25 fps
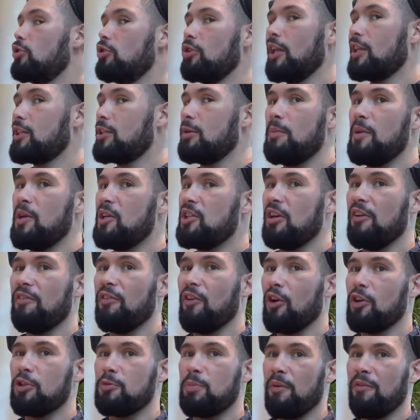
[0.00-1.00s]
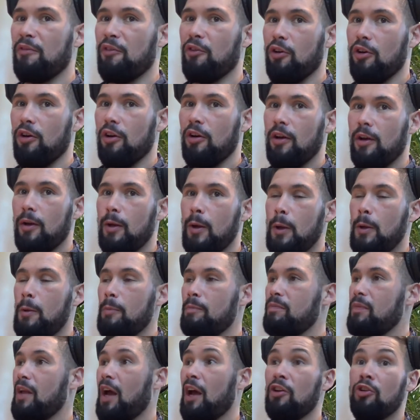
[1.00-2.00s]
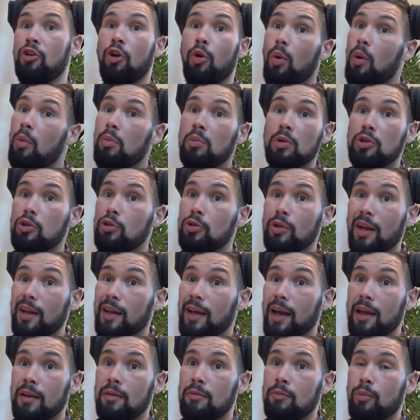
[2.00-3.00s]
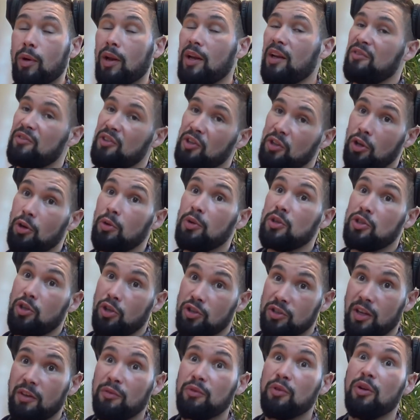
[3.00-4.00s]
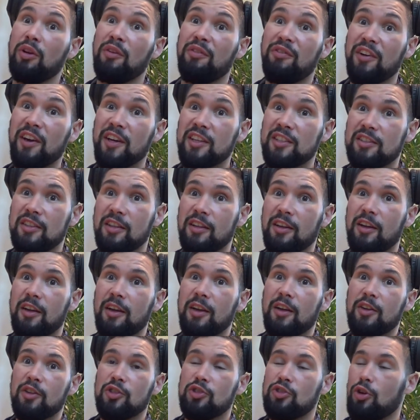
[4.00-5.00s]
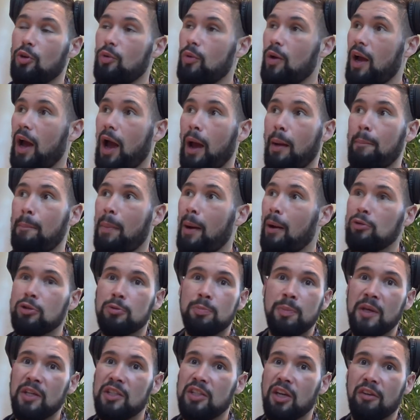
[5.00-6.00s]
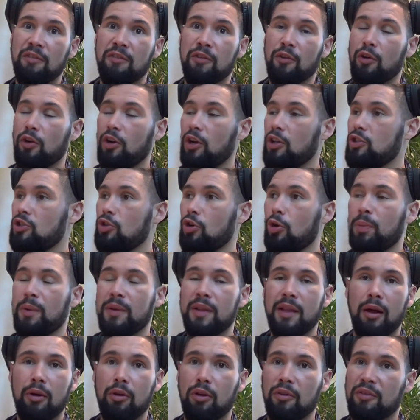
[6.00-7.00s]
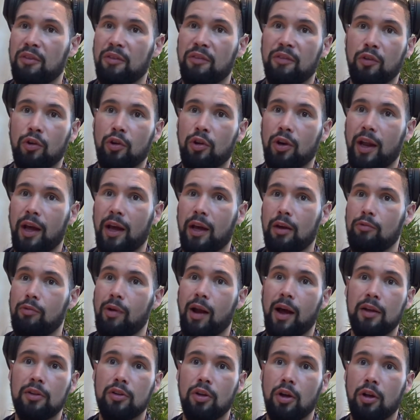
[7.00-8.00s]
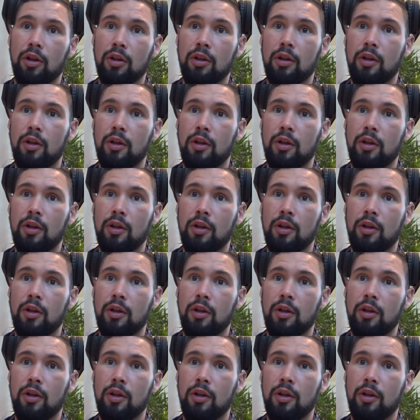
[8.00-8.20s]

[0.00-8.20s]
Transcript: done that to BJ Flores before, and no one will do that again. Well, if you do, it's because I've done it first. So I bounced BJ Flores up and down off the floor like a rag doll.